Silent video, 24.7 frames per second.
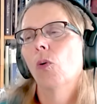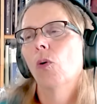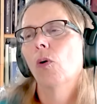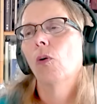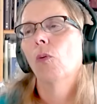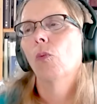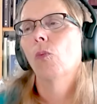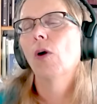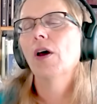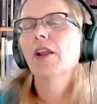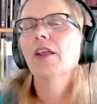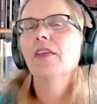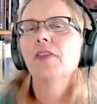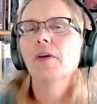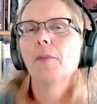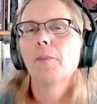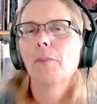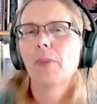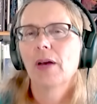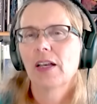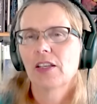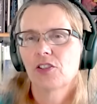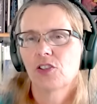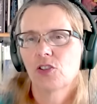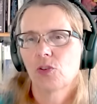one of the
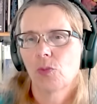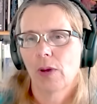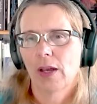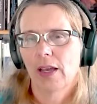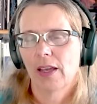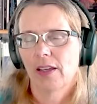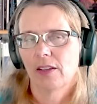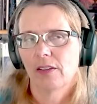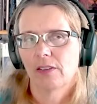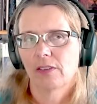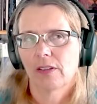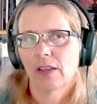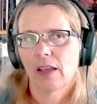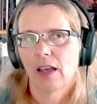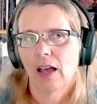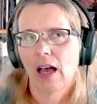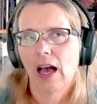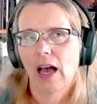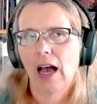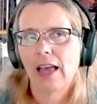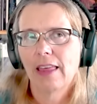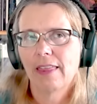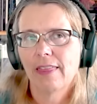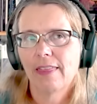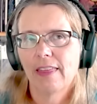best ways,
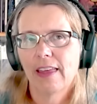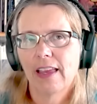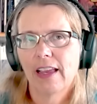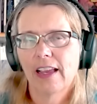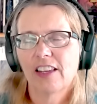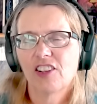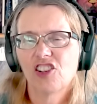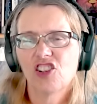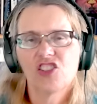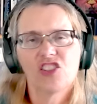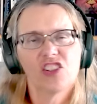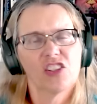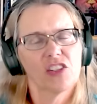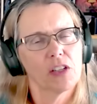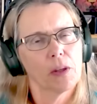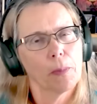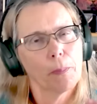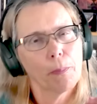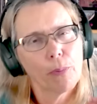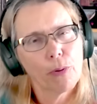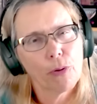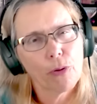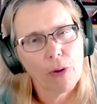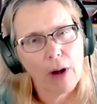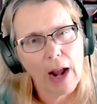I think, just as a
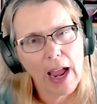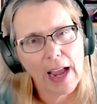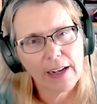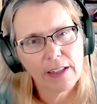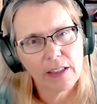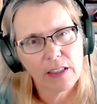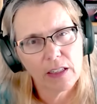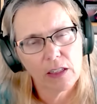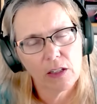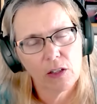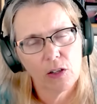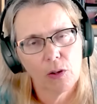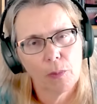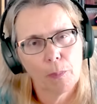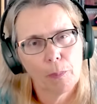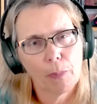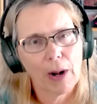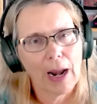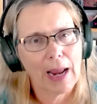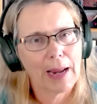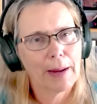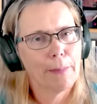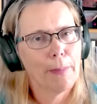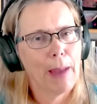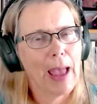practical,
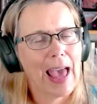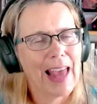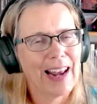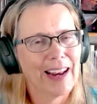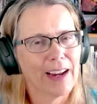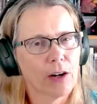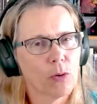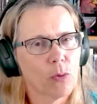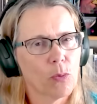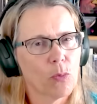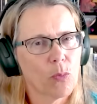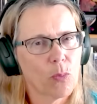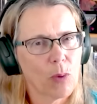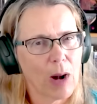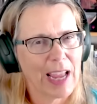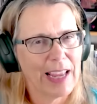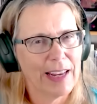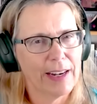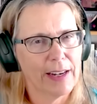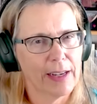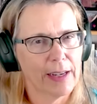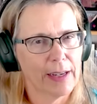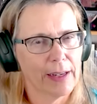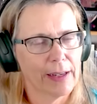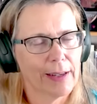pragmatic
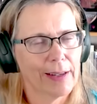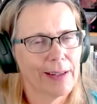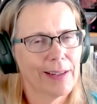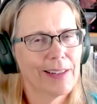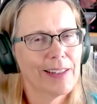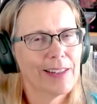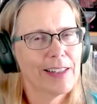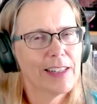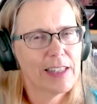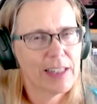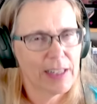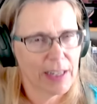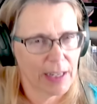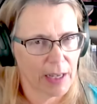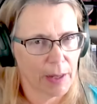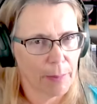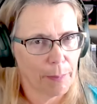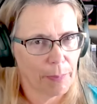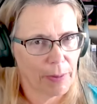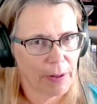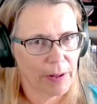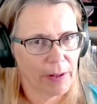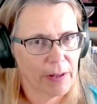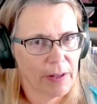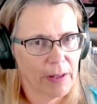writing
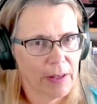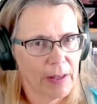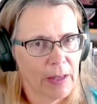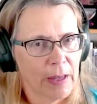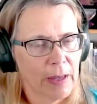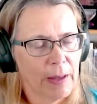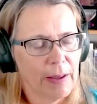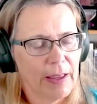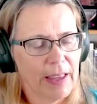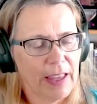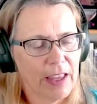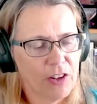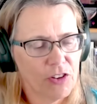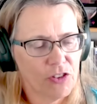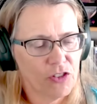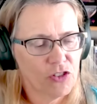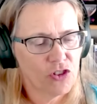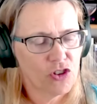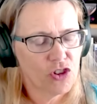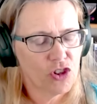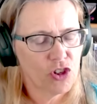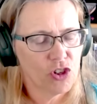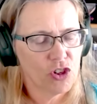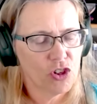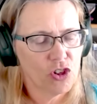tip, is
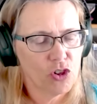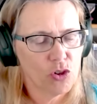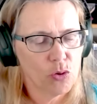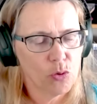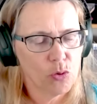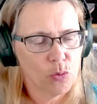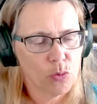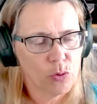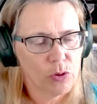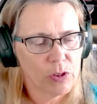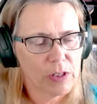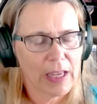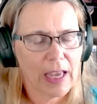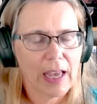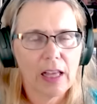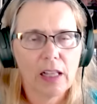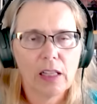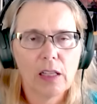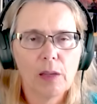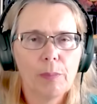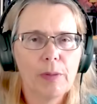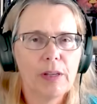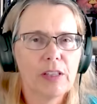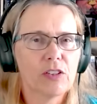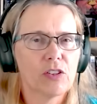to use
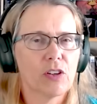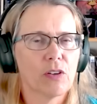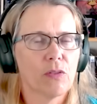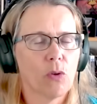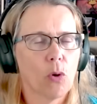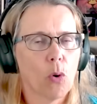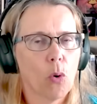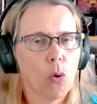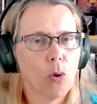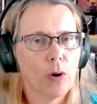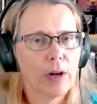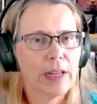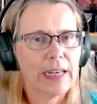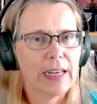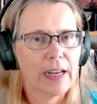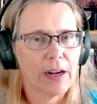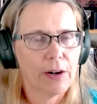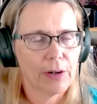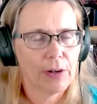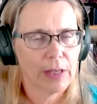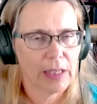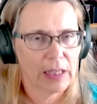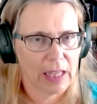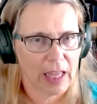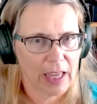elements of
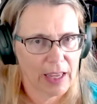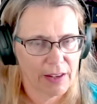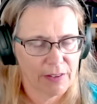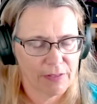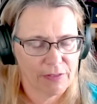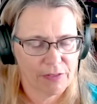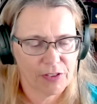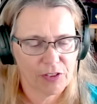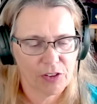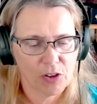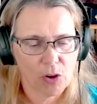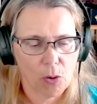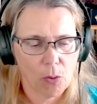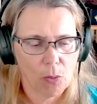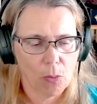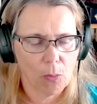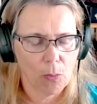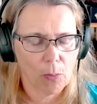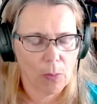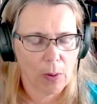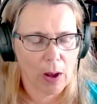ordinary life. So